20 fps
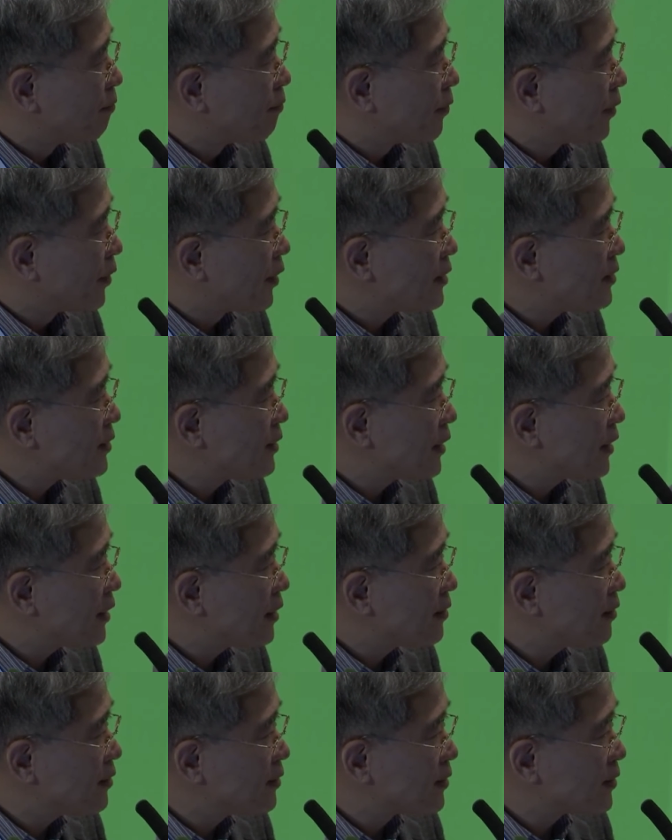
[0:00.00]
This
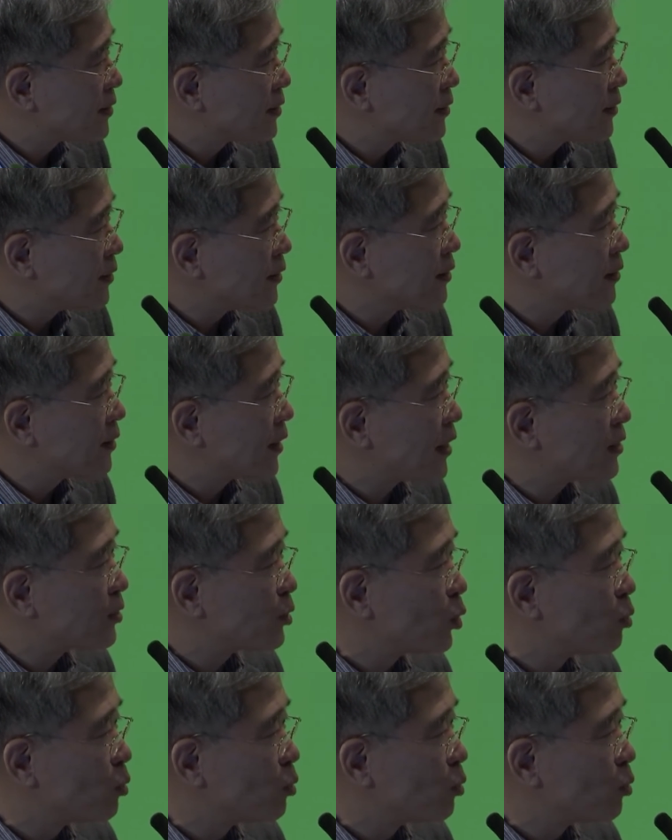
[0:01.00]
increases, it takes